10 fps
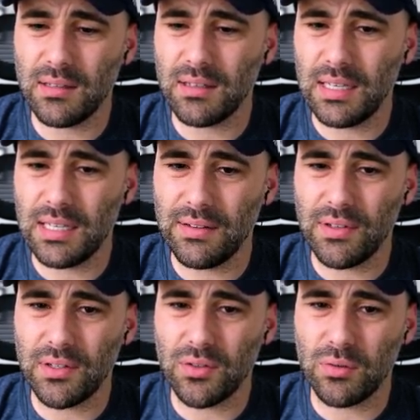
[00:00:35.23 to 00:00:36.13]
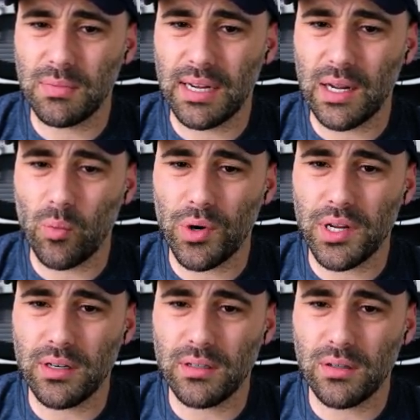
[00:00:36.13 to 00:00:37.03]
living room and a
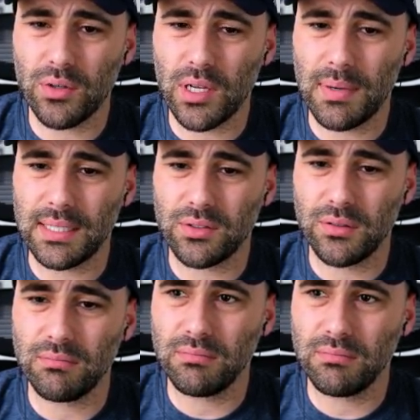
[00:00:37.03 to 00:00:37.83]
weird looking bathroom.